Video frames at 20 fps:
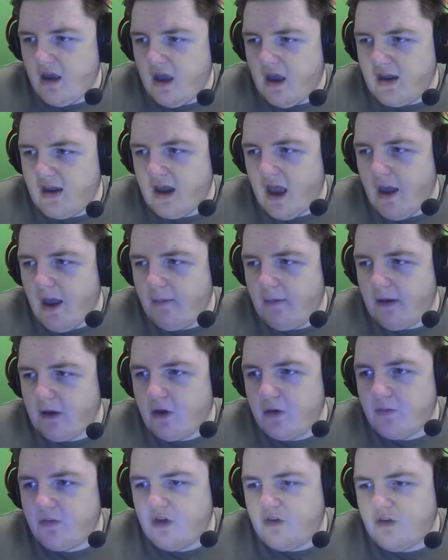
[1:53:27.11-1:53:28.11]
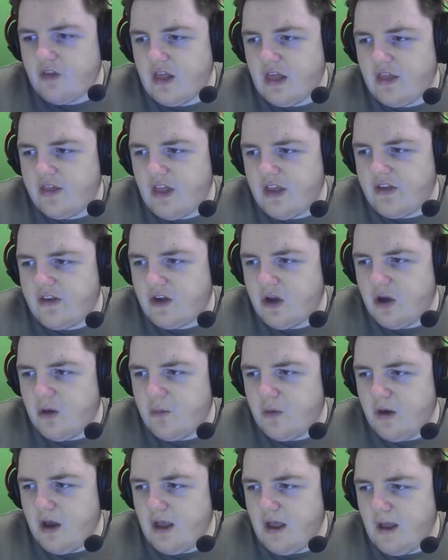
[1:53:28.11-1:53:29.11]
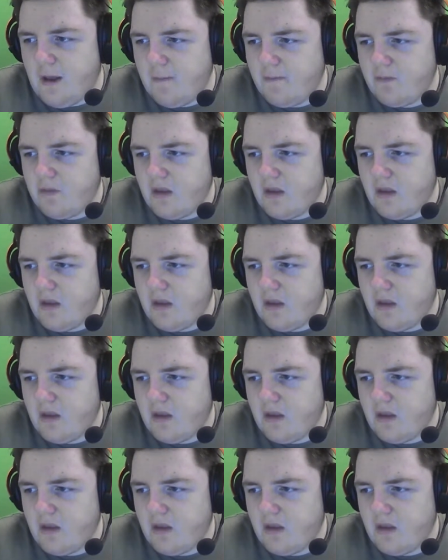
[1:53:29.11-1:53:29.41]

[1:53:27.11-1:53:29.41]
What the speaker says: And it comes off an Atletico player.